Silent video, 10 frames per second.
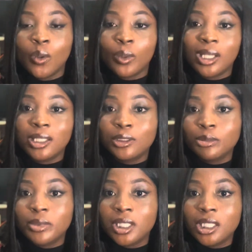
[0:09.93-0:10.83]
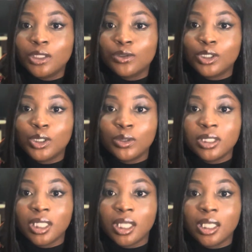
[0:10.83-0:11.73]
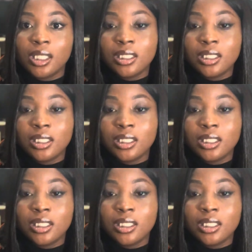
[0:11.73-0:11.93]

We're going to be introducing,